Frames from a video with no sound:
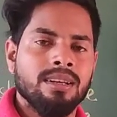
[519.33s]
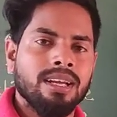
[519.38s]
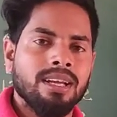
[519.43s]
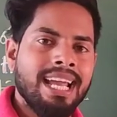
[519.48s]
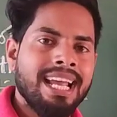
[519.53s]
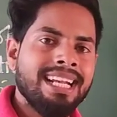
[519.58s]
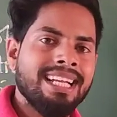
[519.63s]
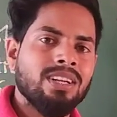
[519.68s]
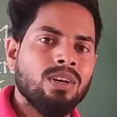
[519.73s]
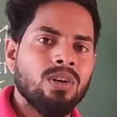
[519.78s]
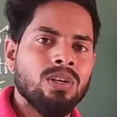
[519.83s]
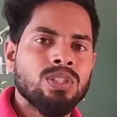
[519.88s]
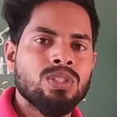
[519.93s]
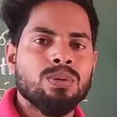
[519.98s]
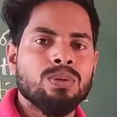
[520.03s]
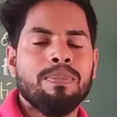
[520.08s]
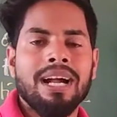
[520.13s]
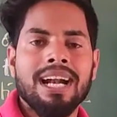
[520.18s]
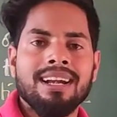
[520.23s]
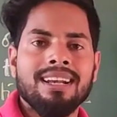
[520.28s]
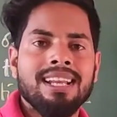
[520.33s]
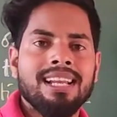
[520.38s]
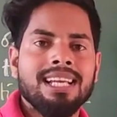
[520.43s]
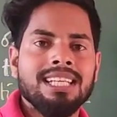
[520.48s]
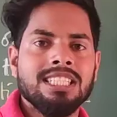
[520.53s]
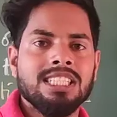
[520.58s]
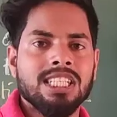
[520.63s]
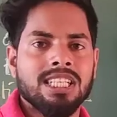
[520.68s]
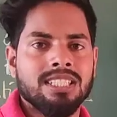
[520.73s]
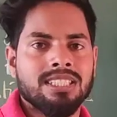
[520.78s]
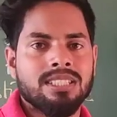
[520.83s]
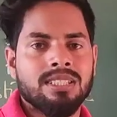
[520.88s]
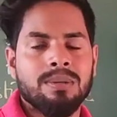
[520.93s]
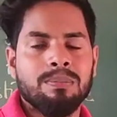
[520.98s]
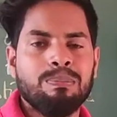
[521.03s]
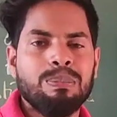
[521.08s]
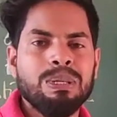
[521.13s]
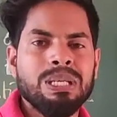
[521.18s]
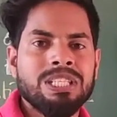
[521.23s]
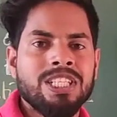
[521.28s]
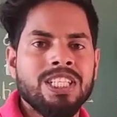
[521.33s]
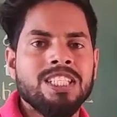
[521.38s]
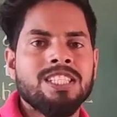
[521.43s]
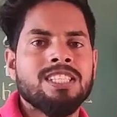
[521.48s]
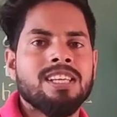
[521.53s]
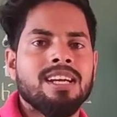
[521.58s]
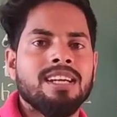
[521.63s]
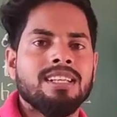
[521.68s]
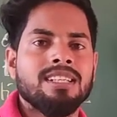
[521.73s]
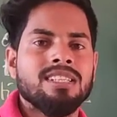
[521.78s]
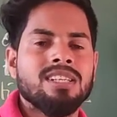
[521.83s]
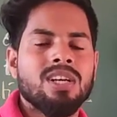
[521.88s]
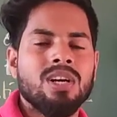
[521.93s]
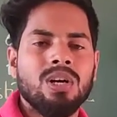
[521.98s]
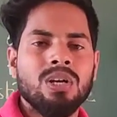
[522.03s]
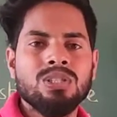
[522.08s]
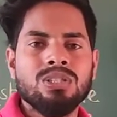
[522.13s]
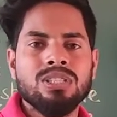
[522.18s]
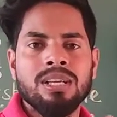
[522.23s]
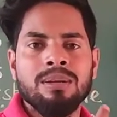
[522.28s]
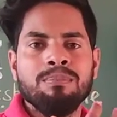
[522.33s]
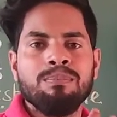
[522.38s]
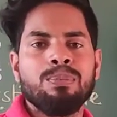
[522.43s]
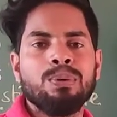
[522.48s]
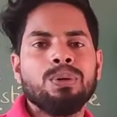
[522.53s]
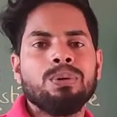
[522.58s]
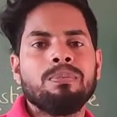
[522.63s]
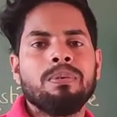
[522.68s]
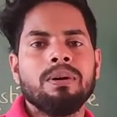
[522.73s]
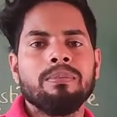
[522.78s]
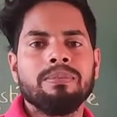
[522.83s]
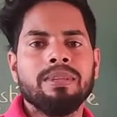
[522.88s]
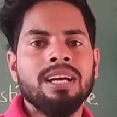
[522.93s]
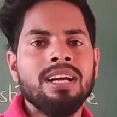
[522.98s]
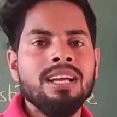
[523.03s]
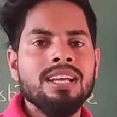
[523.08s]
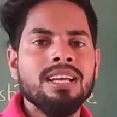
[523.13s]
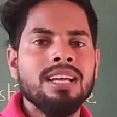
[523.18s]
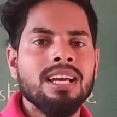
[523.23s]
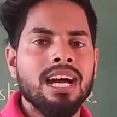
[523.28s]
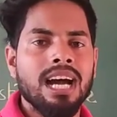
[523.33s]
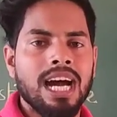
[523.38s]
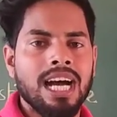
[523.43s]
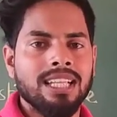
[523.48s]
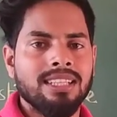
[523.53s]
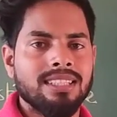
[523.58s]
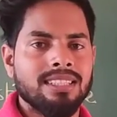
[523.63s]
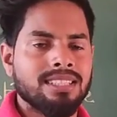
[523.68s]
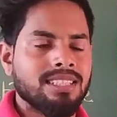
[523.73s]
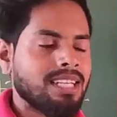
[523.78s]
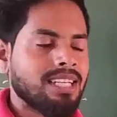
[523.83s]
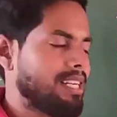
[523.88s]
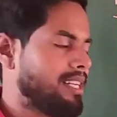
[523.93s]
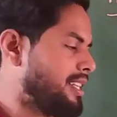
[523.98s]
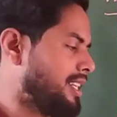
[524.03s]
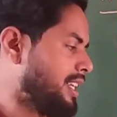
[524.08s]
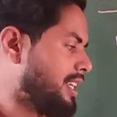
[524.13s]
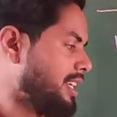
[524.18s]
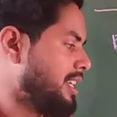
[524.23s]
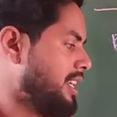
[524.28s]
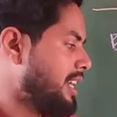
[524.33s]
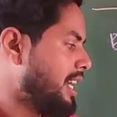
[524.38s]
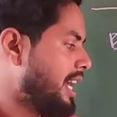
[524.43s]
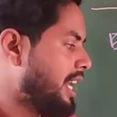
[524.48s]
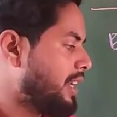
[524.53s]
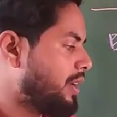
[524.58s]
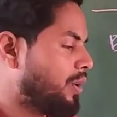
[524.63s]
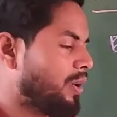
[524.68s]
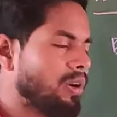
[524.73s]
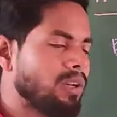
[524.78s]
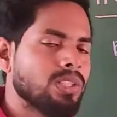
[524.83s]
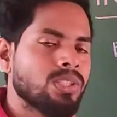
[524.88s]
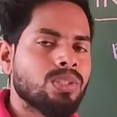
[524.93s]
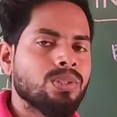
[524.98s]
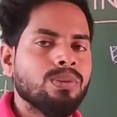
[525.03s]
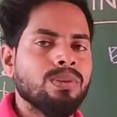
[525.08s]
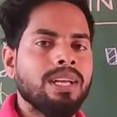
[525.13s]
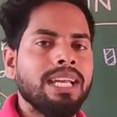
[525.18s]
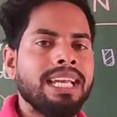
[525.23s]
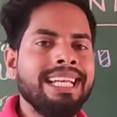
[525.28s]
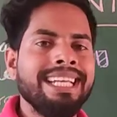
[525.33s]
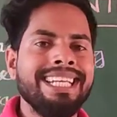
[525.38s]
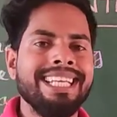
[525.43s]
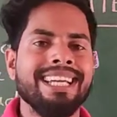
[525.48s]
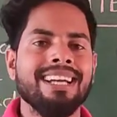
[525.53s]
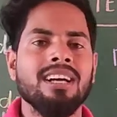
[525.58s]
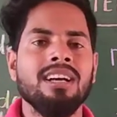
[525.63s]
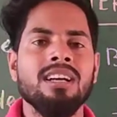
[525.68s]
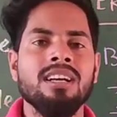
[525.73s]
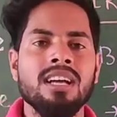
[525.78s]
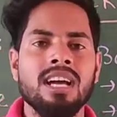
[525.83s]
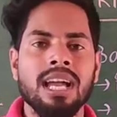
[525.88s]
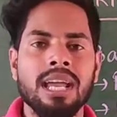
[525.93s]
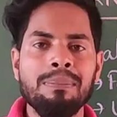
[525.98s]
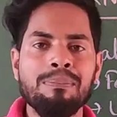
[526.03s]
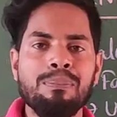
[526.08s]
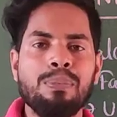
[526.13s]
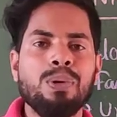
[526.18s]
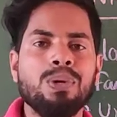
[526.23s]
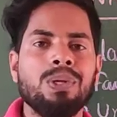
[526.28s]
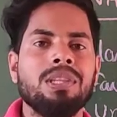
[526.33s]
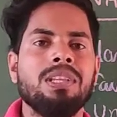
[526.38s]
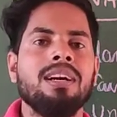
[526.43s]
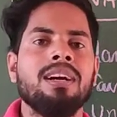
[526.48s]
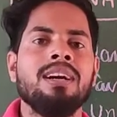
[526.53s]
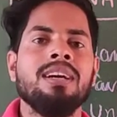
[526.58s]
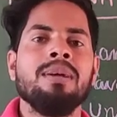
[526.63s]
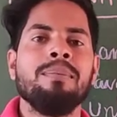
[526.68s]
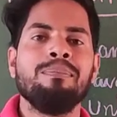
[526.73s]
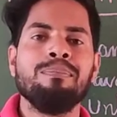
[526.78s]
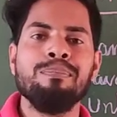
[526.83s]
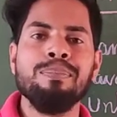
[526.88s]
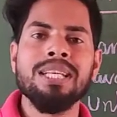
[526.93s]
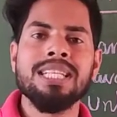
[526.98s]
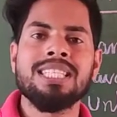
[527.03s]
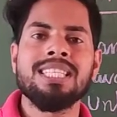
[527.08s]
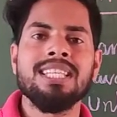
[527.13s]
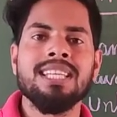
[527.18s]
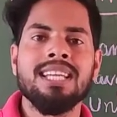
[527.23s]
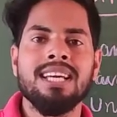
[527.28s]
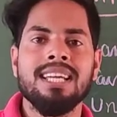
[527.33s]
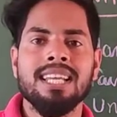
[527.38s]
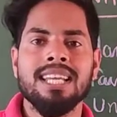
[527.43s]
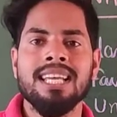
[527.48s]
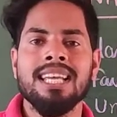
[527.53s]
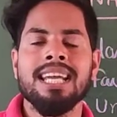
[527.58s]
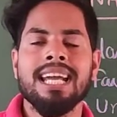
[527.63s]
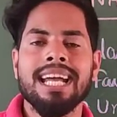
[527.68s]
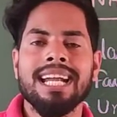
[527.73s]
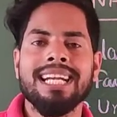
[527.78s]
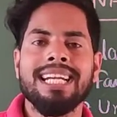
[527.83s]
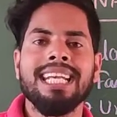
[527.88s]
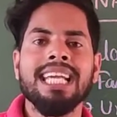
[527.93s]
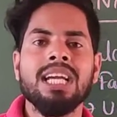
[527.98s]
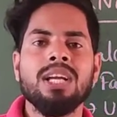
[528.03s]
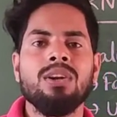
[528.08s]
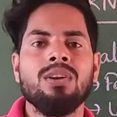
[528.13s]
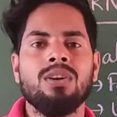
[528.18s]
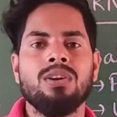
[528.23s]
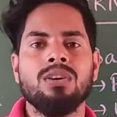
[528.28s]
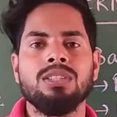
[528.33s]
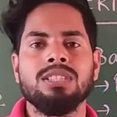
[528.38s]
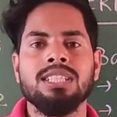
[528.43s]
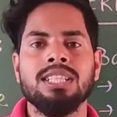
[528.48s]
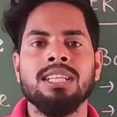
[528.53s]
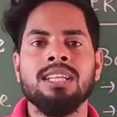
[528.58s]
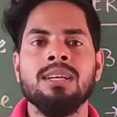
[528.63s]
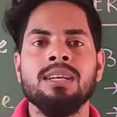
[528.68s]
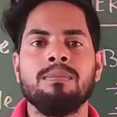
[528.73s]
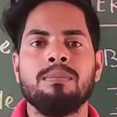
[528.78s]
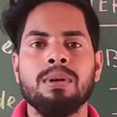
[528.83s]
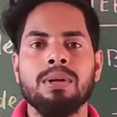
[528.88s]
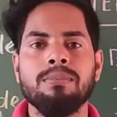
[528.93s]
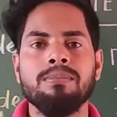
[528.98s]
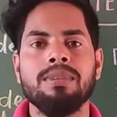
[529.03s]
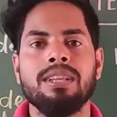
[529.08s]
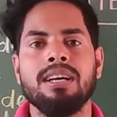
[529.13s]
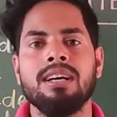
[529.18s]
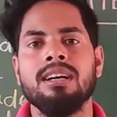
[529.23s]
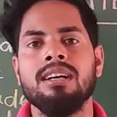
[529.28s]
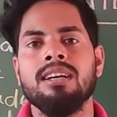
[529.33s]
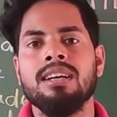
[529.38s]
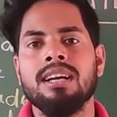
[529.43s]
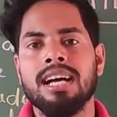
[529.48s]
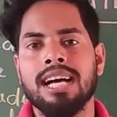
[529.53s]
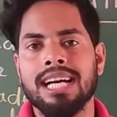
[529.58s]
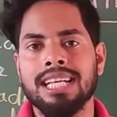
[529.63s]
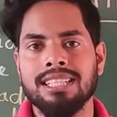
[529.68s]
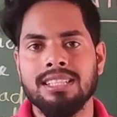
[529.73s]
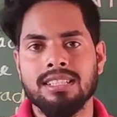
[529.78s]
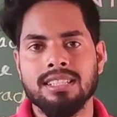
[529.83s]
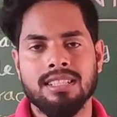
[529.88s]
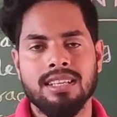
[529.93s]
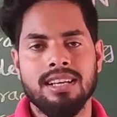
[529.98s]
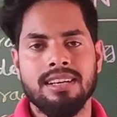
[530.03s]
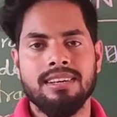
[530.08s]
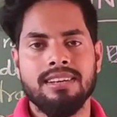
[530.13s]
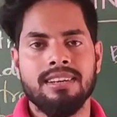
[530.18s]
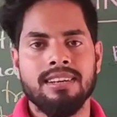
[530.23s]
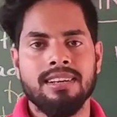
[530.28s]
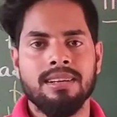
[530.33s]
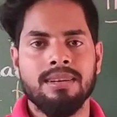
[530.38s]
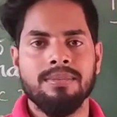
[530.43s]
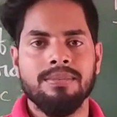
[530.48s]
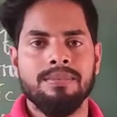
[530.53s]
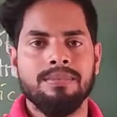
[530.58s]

and also fertilizers, pesticide also import from the others country, and also India import the machinery and technology from the others country.